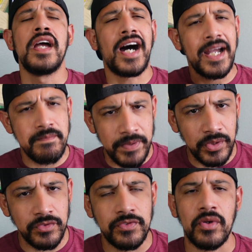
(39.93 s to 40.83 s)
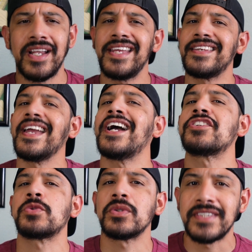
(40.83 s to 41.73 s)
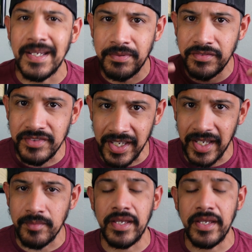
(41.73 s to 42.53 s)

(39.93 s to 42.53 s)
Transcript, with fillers: I built for a casual type of game.